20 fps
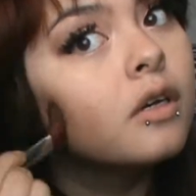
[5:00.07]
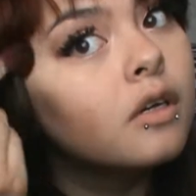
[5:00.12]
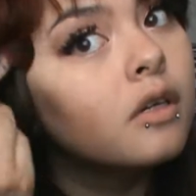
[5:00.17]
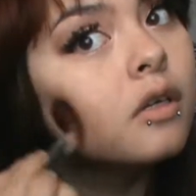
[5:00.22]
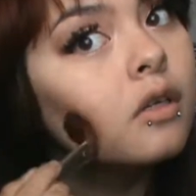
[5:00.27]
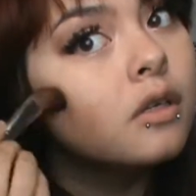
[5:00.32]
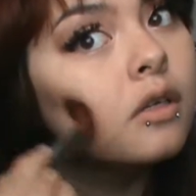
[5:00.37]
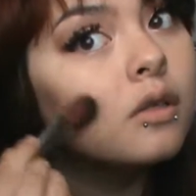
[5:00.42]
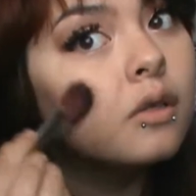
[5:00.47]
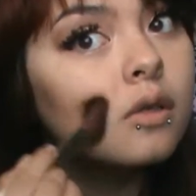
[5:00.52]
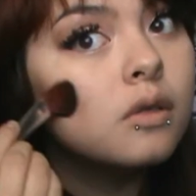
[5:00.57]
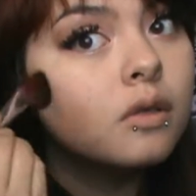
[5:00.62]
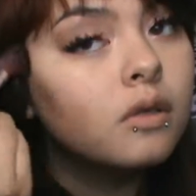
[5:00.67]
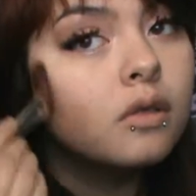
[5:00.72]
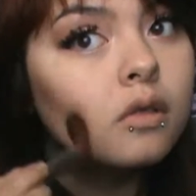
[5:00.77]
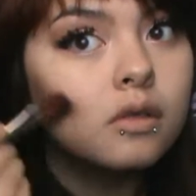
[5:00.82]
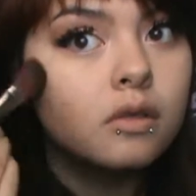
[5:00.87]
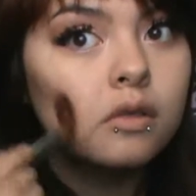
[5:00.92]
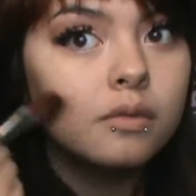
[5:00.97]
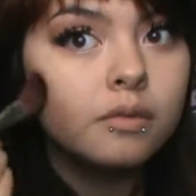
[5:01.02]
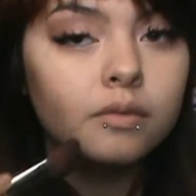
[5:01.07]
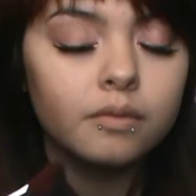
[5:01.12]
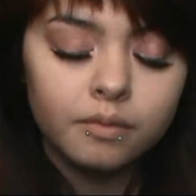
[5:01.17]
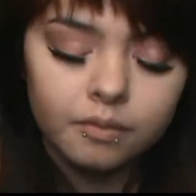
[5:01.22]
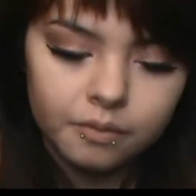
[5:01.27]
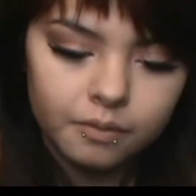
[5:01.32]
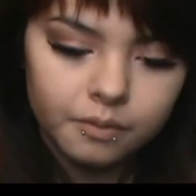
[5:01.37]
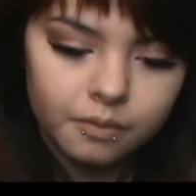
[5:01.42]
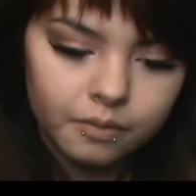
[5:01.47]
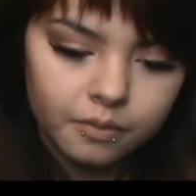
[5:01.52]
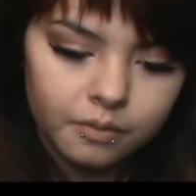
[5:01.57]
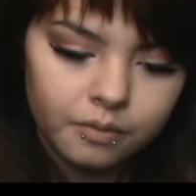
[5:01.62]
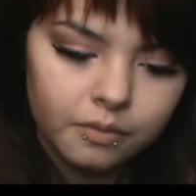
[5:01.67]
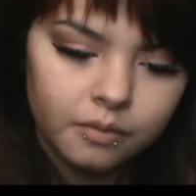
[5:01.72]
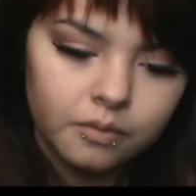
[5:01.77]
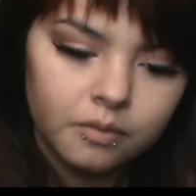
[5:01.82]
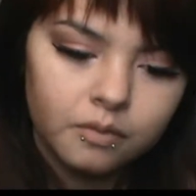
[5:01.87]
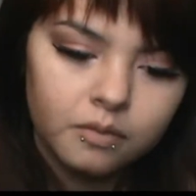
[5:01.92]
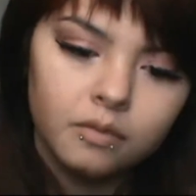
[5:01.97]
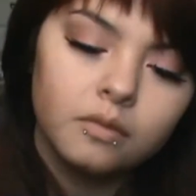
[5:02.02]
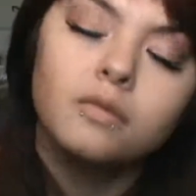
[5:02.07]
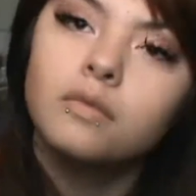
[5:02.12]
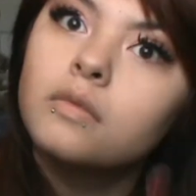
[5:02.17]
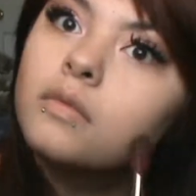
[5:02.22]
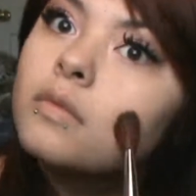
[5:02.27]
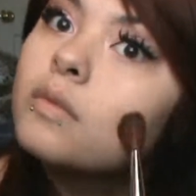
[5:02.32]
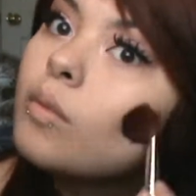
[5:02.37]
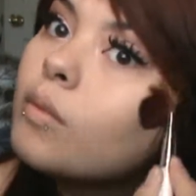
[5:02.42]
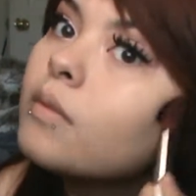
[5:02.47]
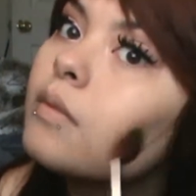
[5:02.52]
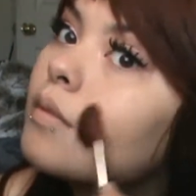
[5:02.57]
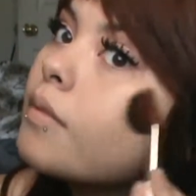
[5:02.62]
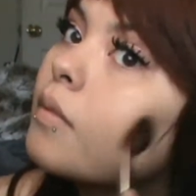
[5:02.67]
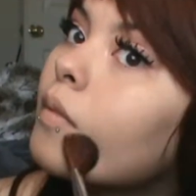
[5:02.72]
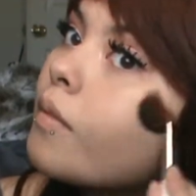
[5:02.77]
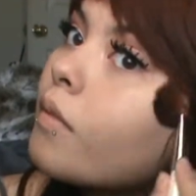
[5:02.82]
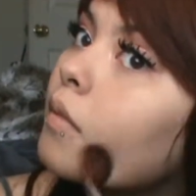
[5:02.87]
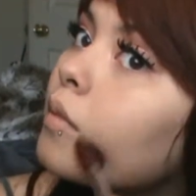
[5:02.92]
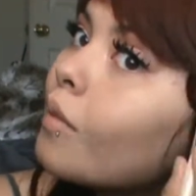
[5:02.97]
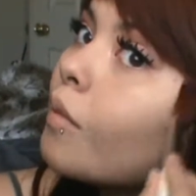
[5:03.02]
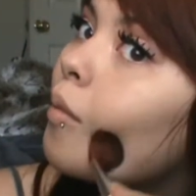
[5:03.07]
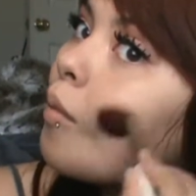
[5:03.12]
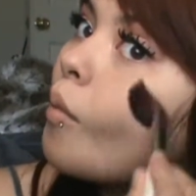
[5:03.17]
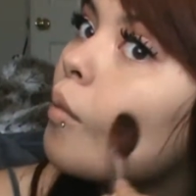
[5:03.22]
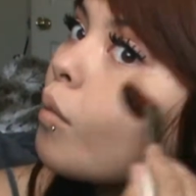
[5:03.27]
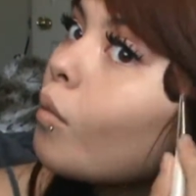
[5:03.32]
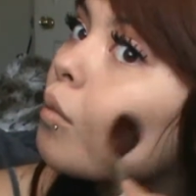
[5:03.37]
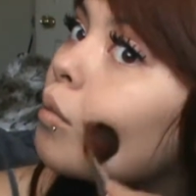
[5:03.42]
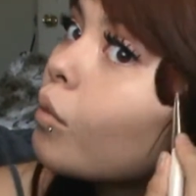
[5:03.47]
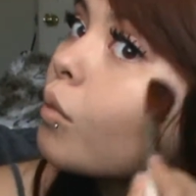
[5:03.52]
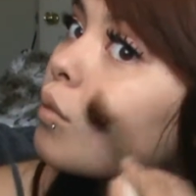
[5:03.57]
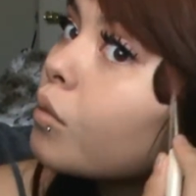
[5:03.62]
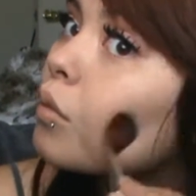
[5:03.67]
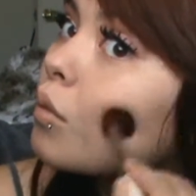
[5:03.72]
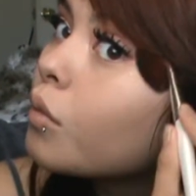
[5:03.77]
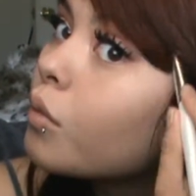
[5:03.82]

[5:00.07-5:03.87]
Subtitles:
No one is speaking in this clip.